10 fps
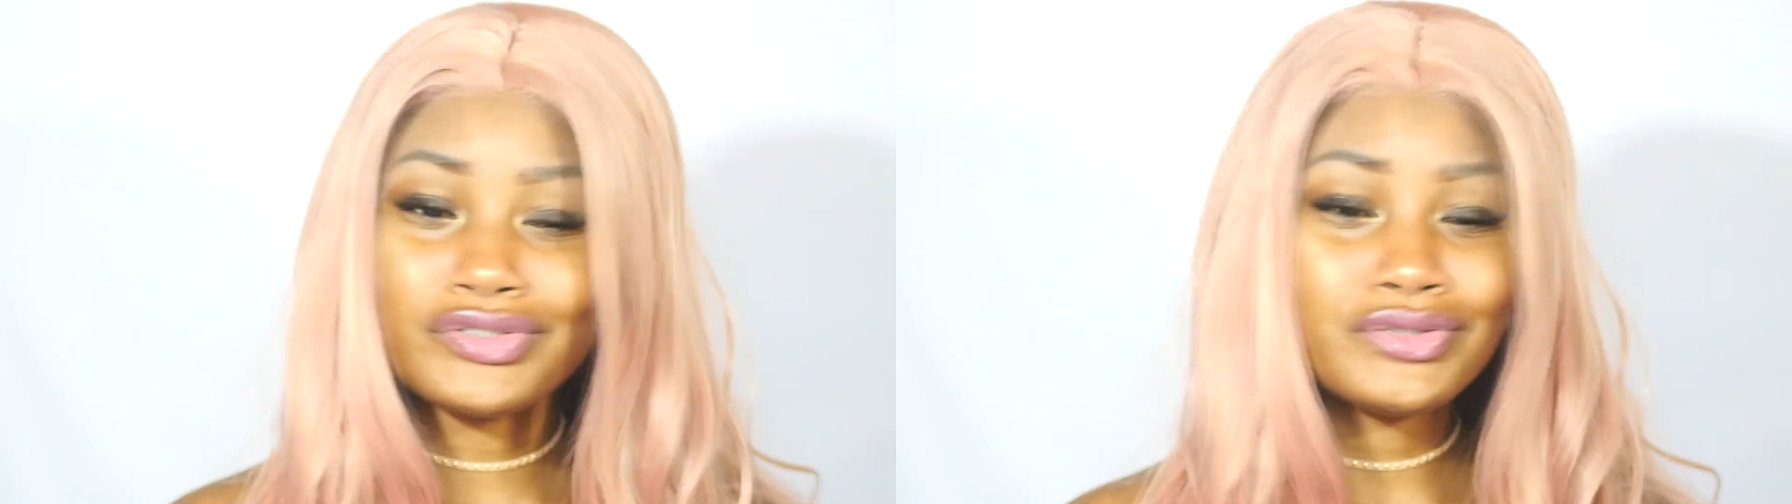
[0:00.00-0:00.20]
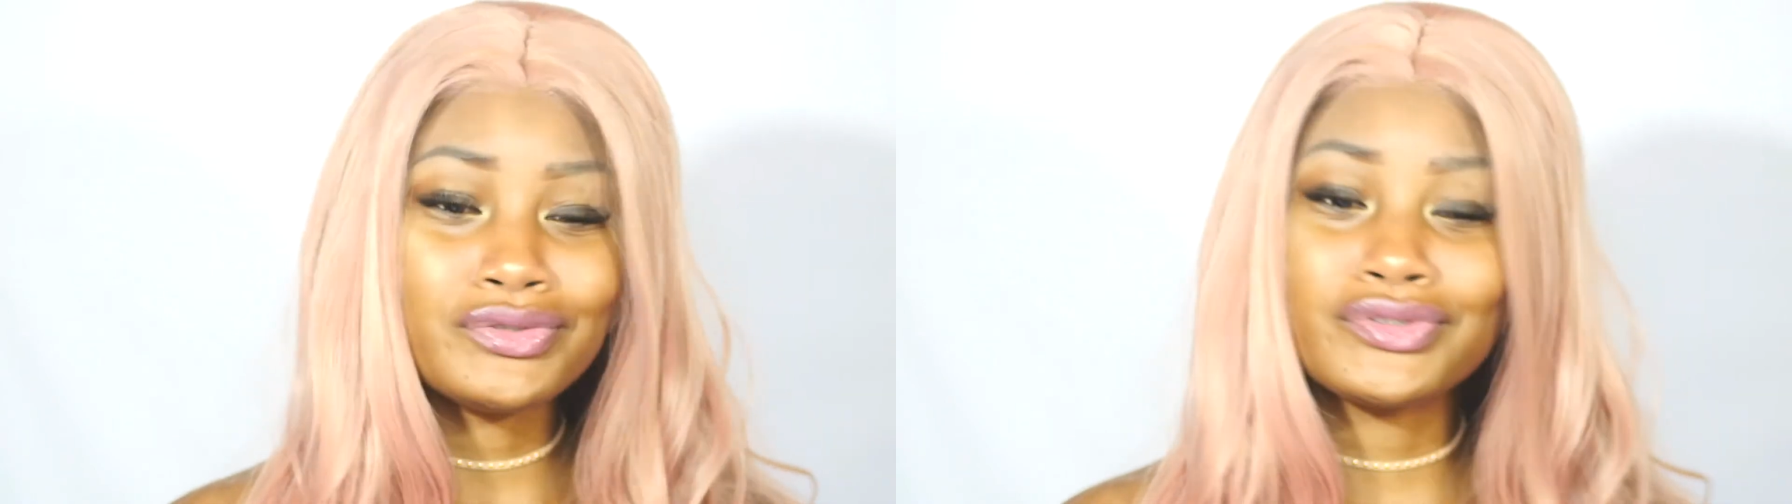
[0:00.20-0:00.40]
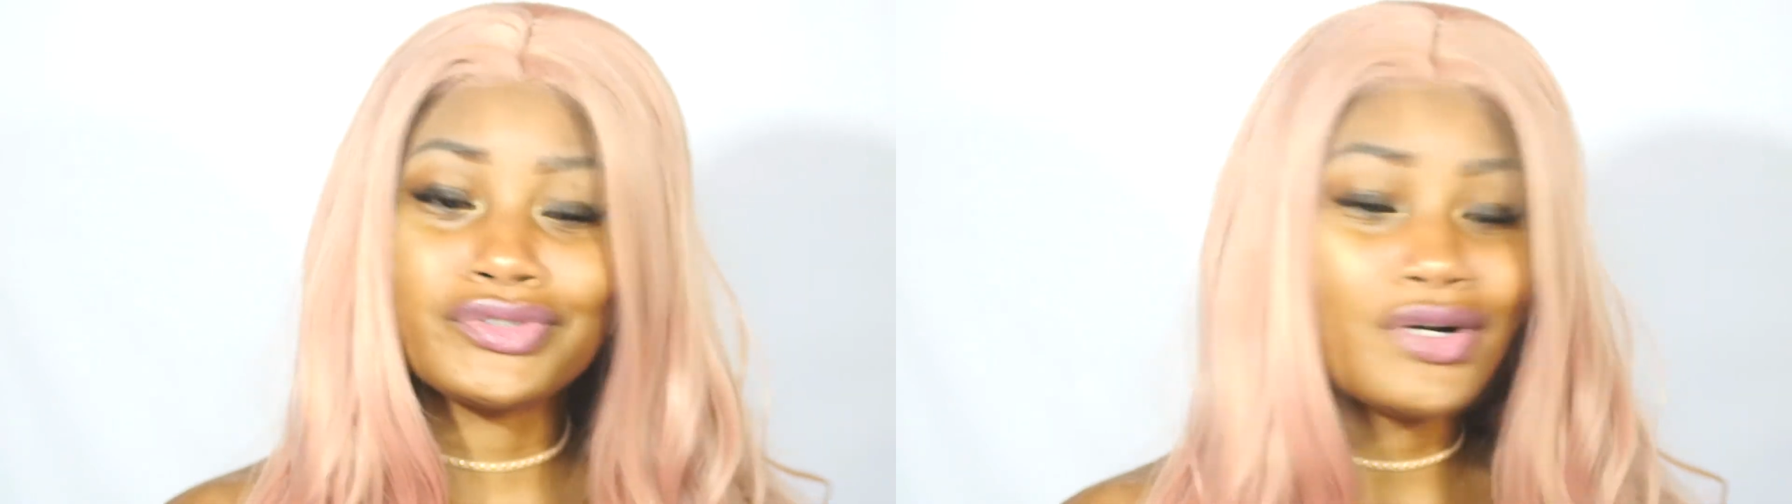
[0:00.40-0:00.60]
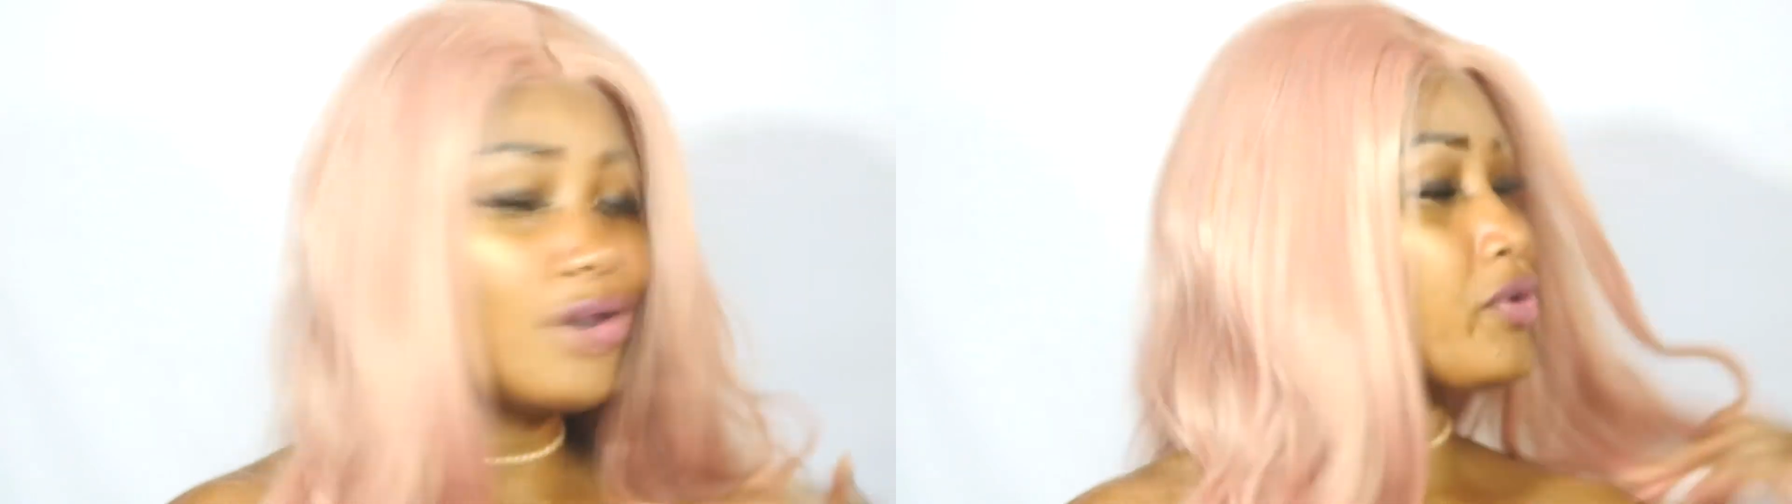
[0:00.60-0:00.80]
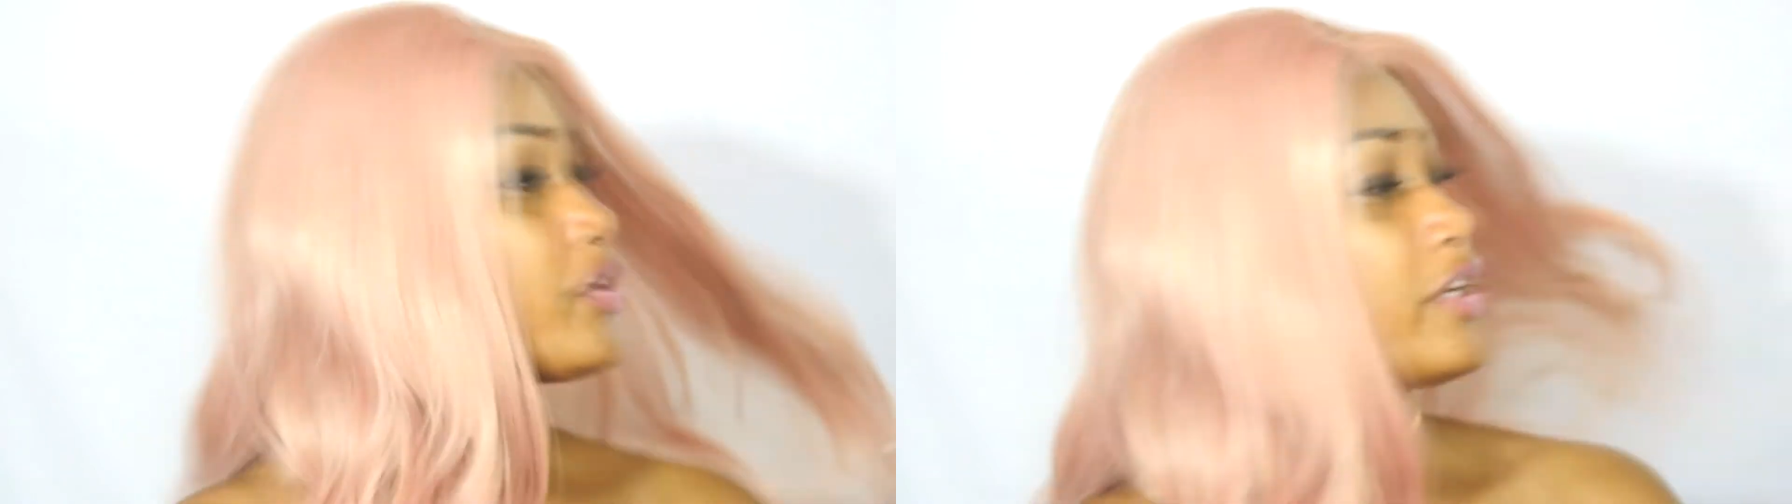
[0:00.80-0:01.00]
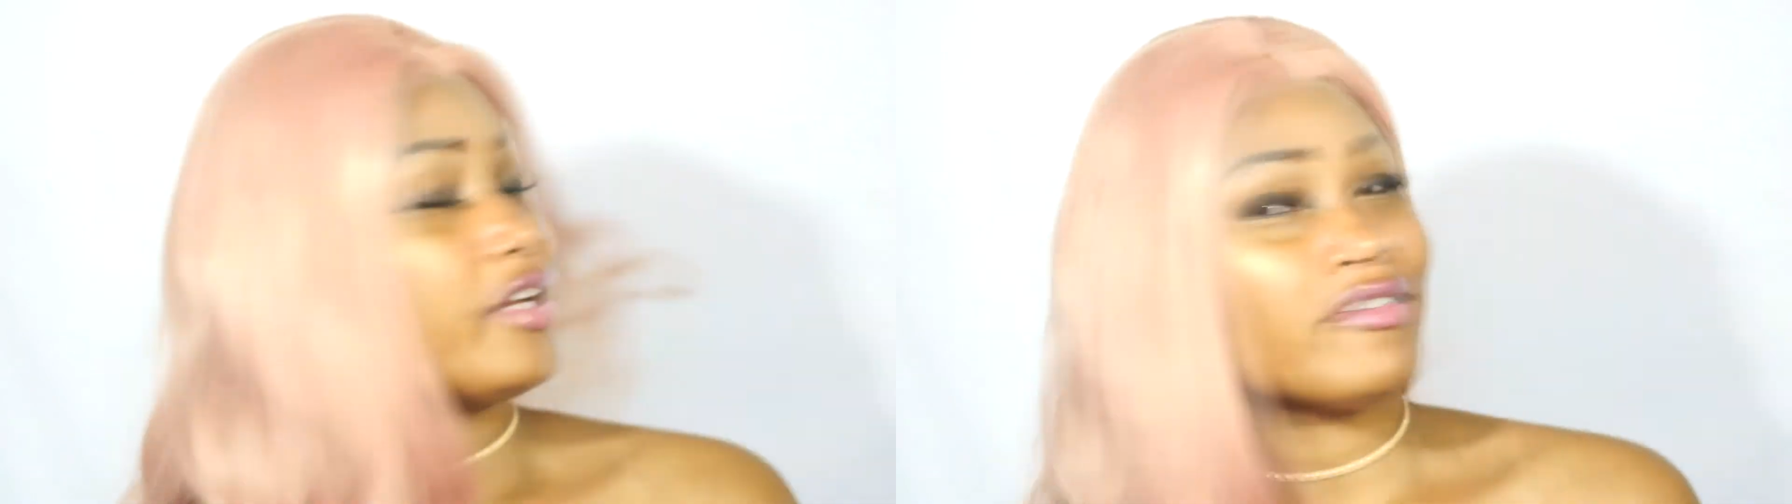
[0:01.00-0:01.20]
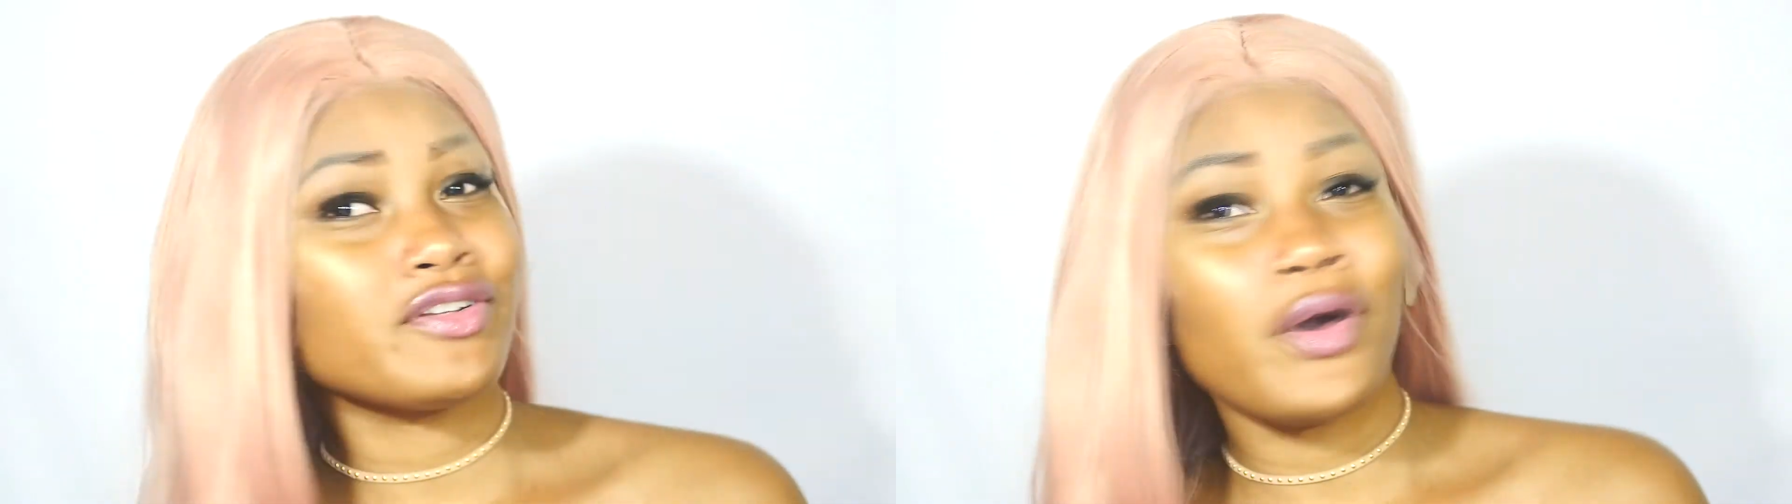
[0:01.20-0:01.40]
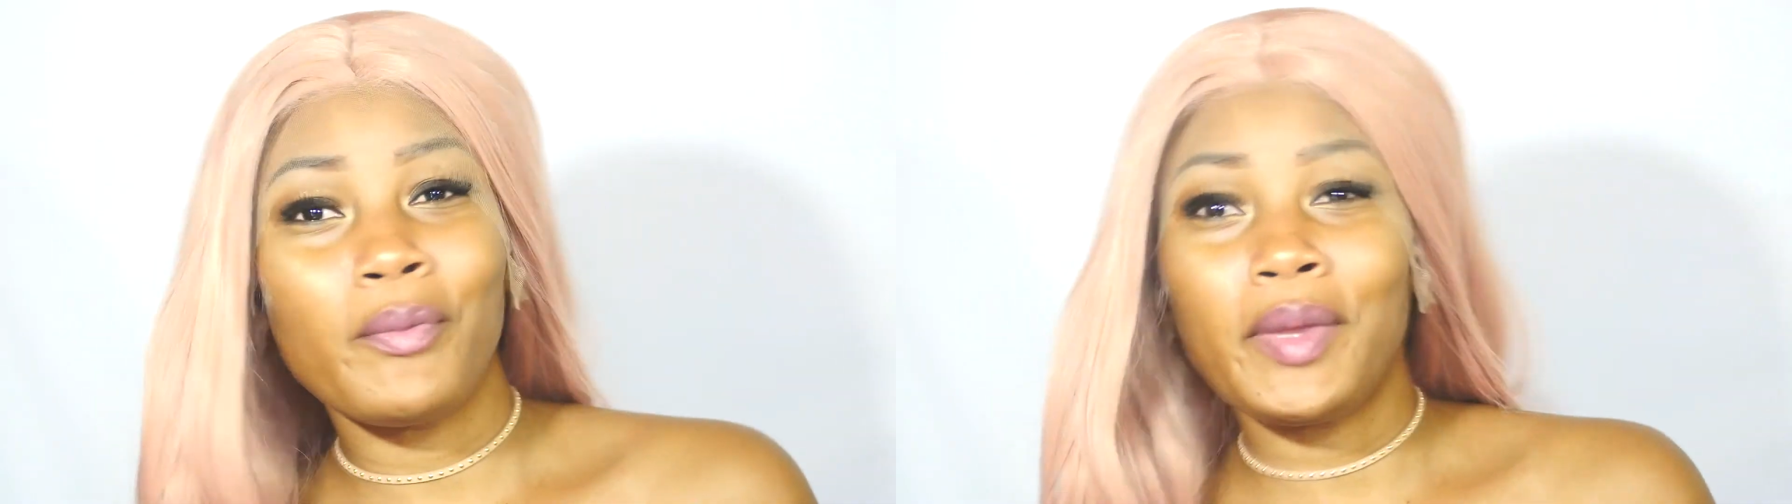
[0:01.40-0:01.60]
you go your hair
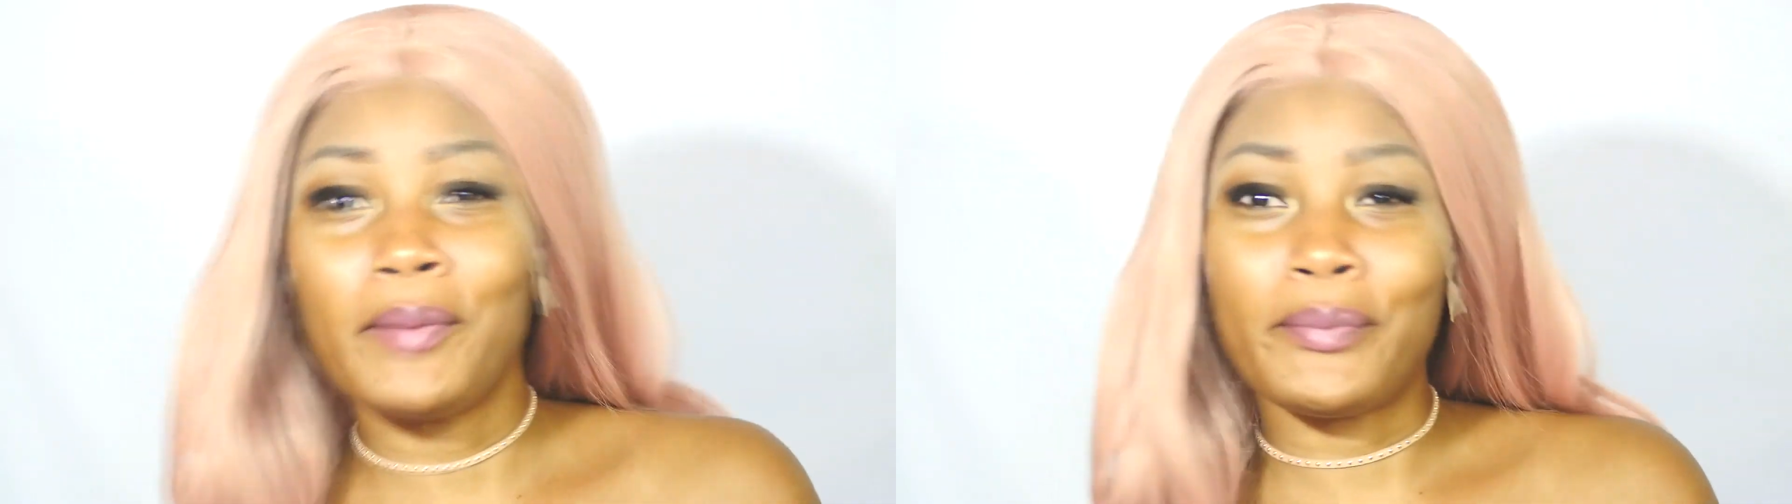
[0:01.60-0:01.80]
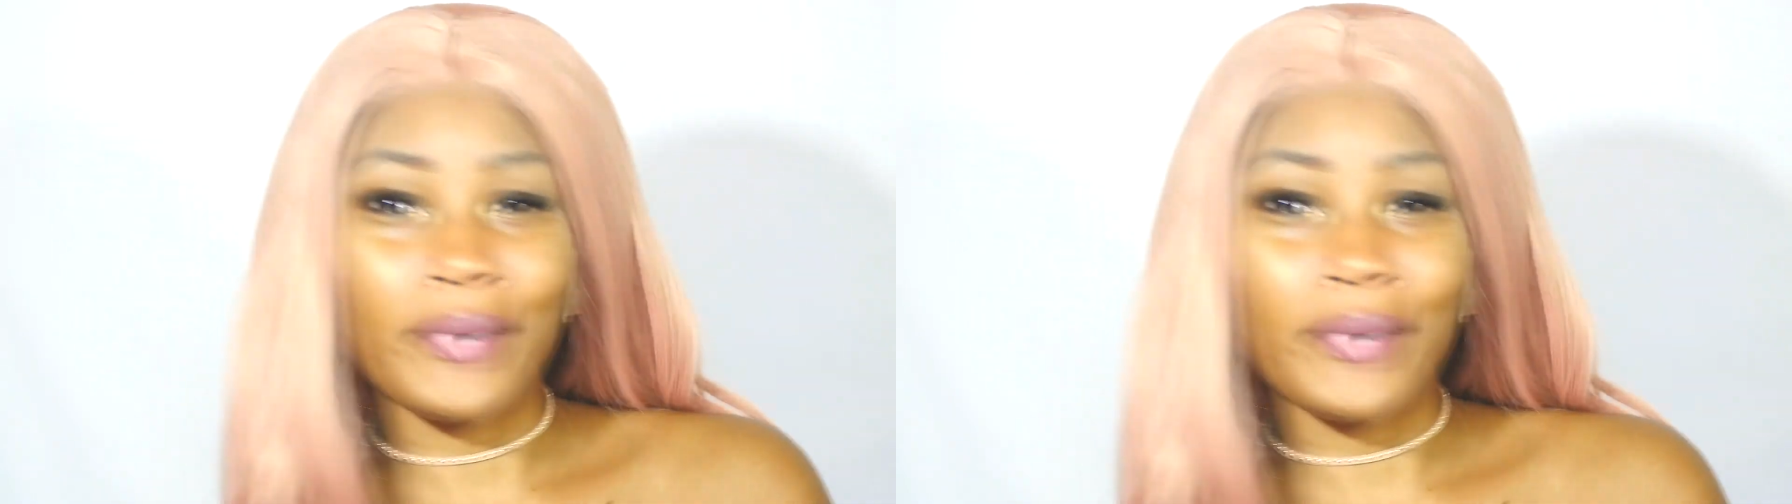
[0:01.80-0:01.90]
go be